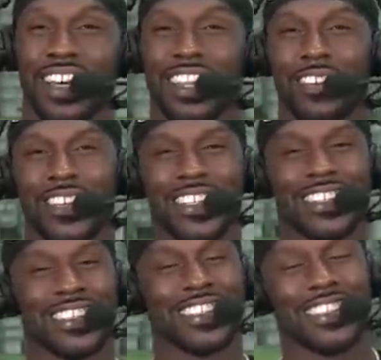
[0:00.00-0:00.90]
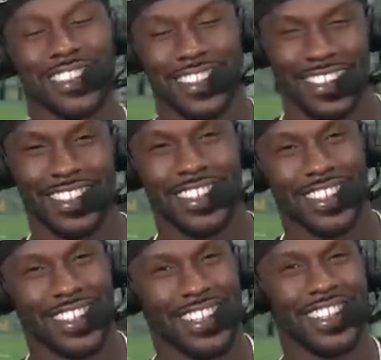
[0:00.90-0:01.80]
Anytime. You know
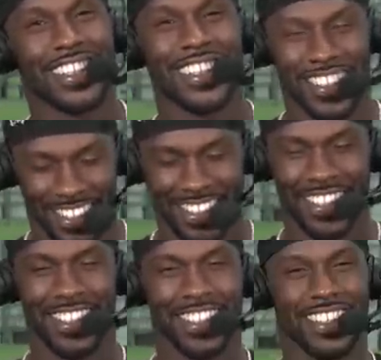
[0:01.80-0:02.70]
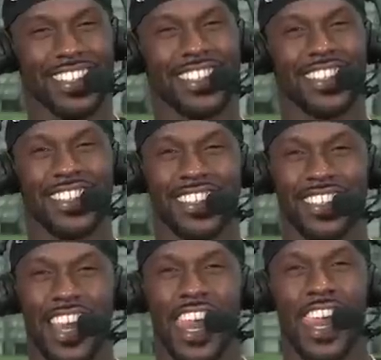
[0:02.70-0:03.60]
you're welcome right here at our desk. Hey, Chandler
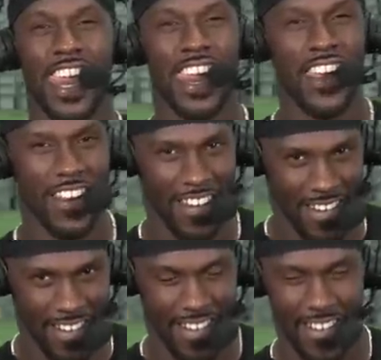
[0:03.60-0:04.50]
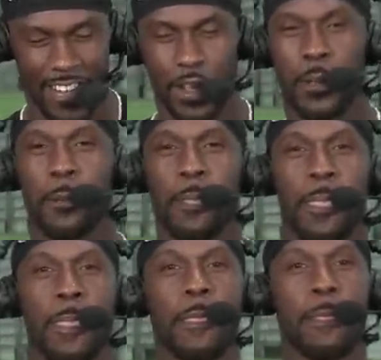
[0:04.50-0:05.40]
Jones, we are looking forward to seeing your second year in the
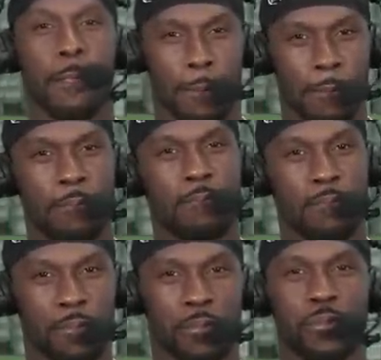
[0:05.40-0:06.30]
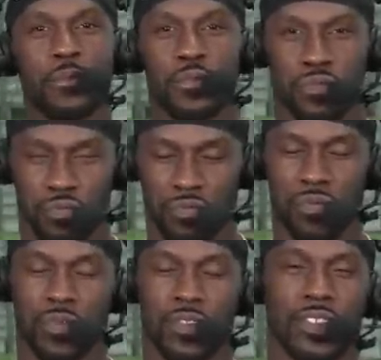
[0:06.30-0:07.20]
Silver and Black. Best of luck at
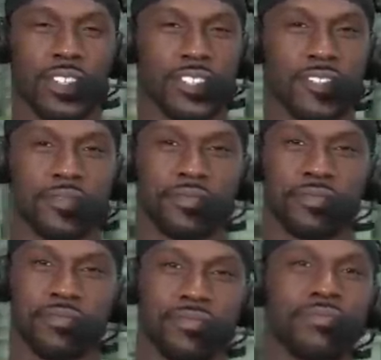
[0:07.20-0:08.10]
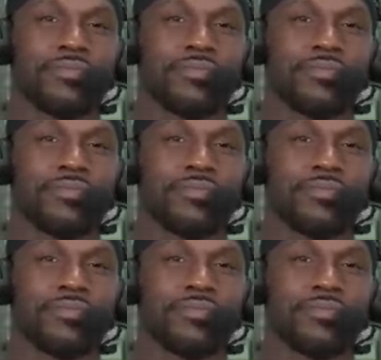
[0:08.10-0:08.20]
training camp, and stay cool out there.